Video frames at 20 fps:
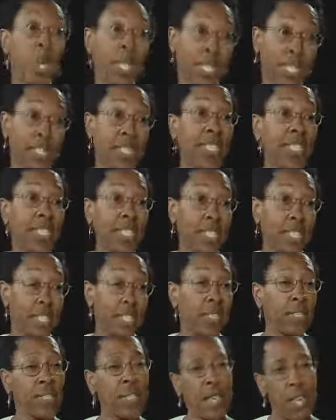listening
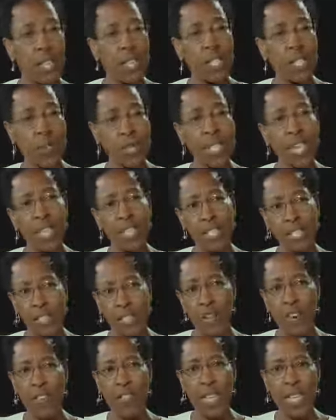skills. So I'd like to
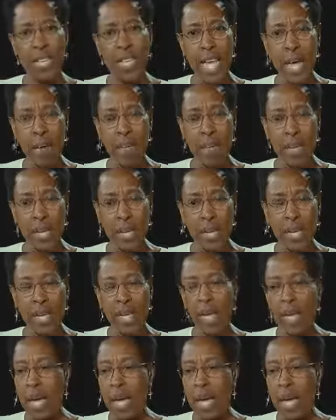know if that's happening.